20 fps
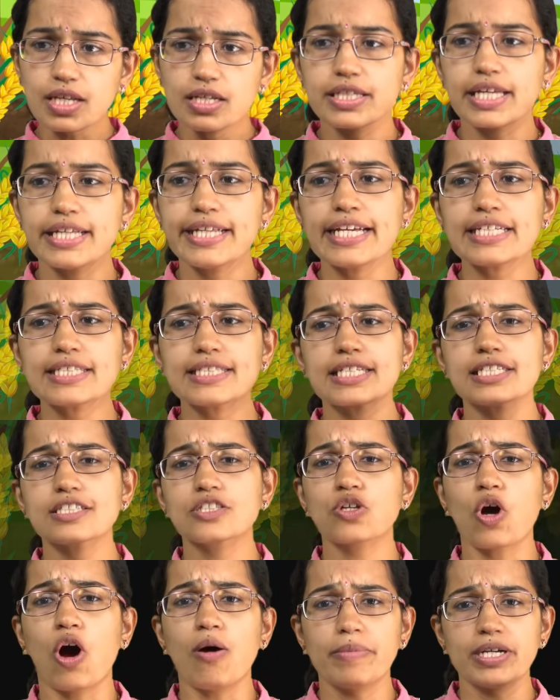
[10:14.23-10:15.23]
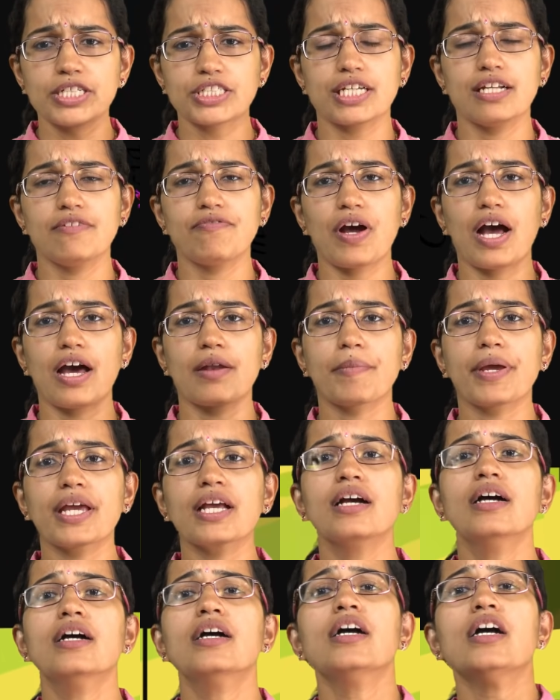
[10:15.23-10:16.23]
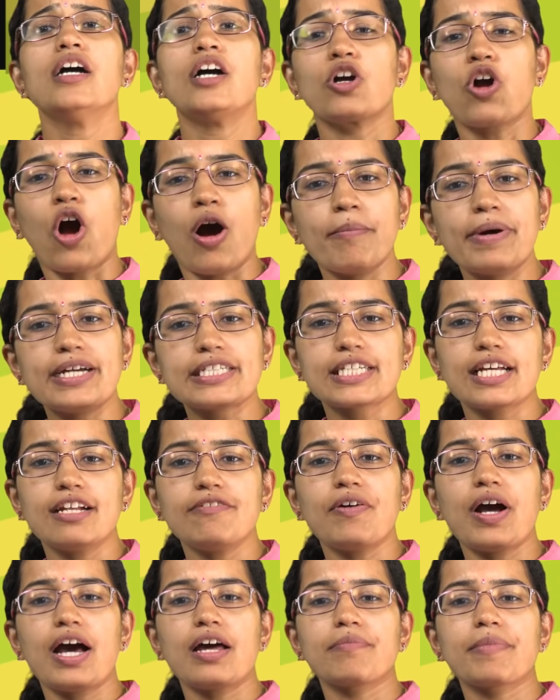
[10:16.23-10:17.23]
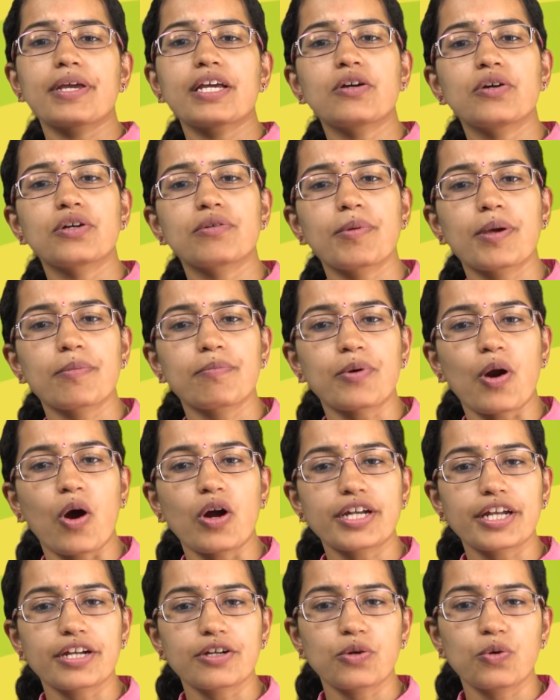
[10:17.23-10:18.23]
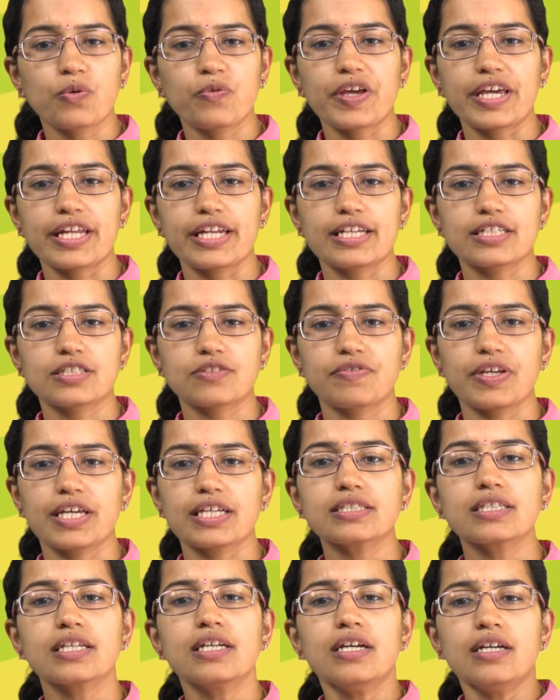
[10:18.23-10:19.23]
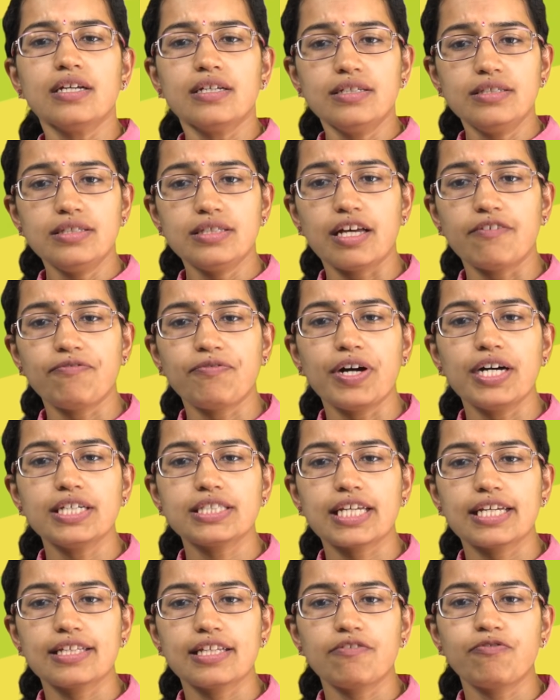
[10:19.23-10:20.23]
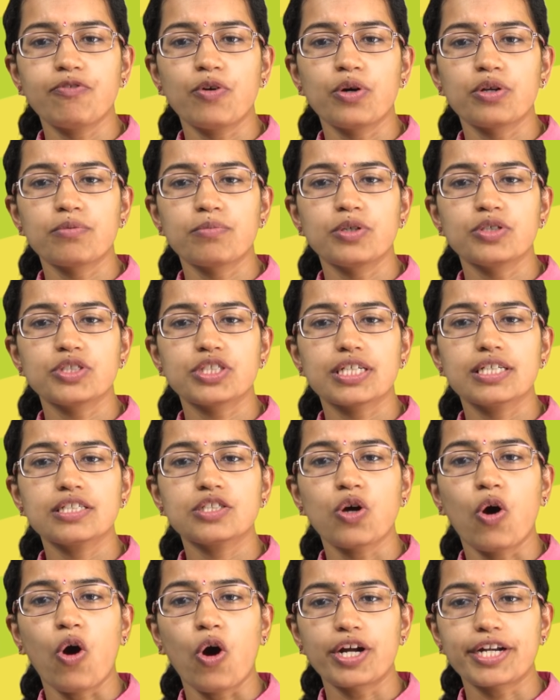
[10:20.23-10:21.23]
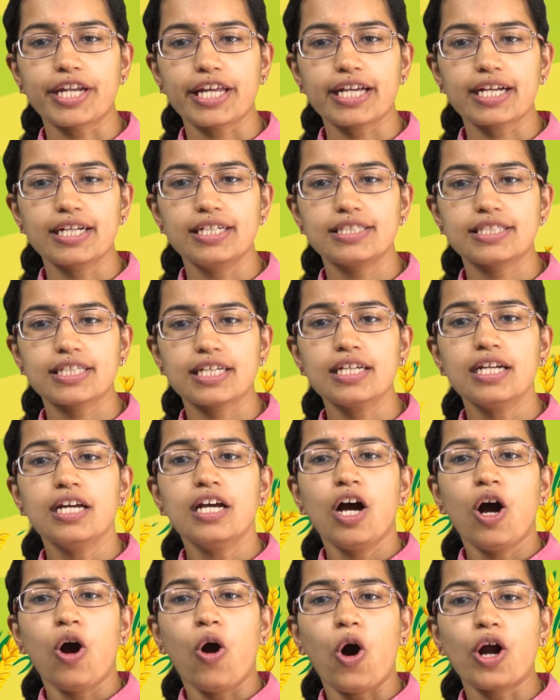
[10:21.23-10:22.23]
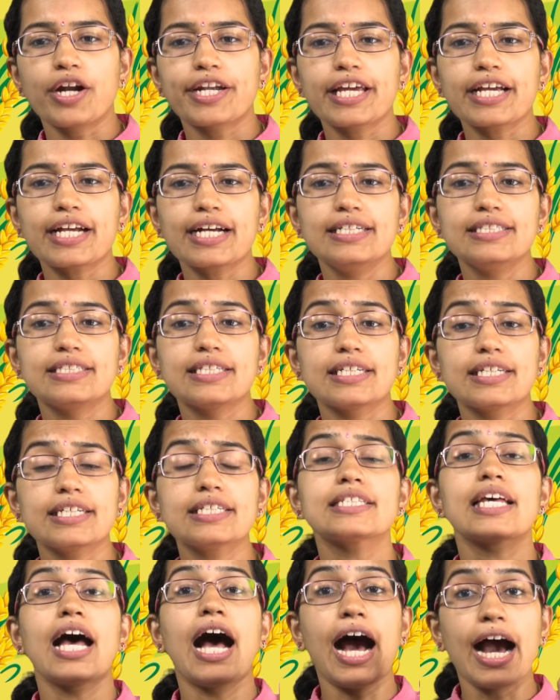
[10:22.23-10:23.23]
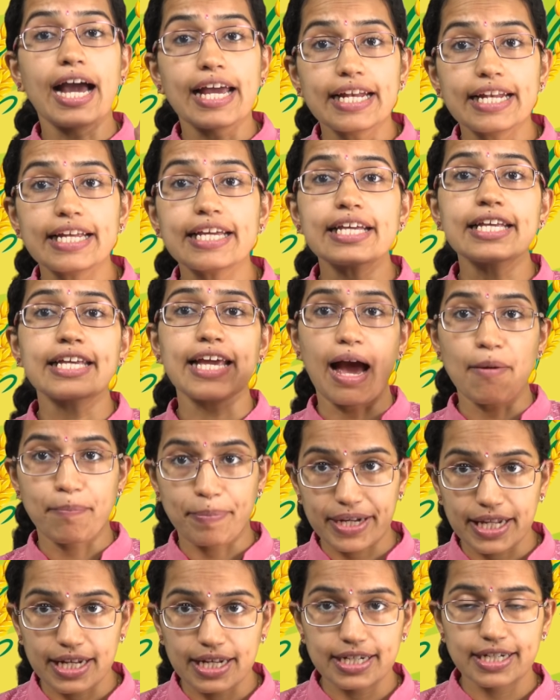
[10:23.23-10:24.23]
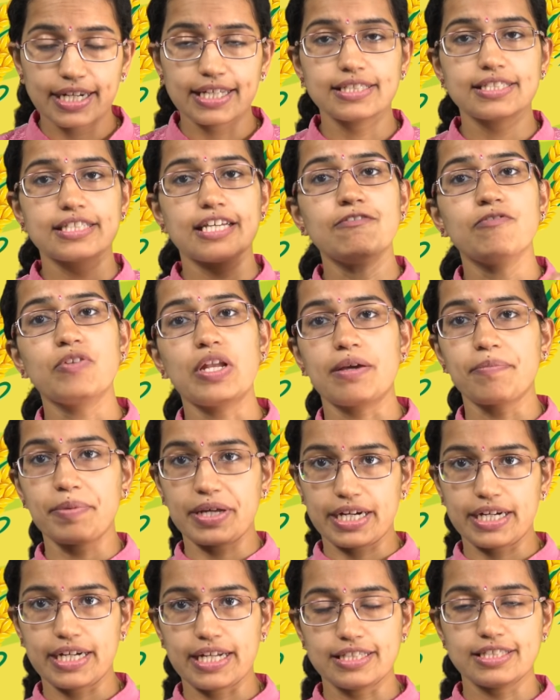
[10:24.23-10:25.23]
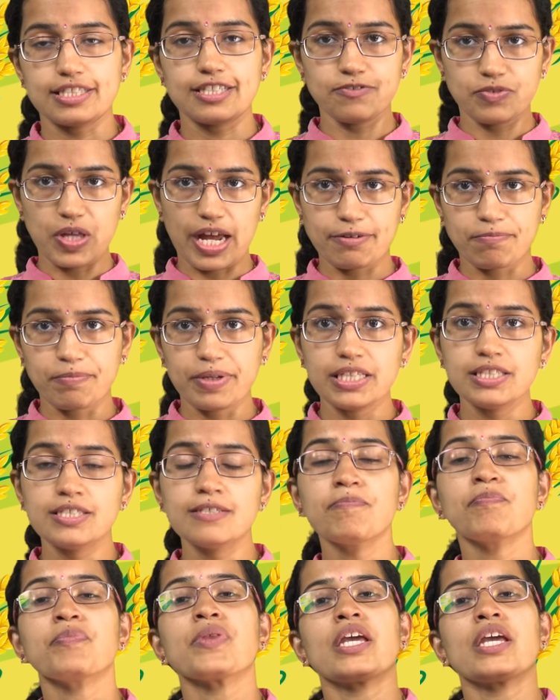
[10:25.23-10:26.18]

The next is commercial farming. Commercial farming could be brought into various ways. The first and the foremost is horticulture. Horticulture is highly capital intensive, labor intensive. That means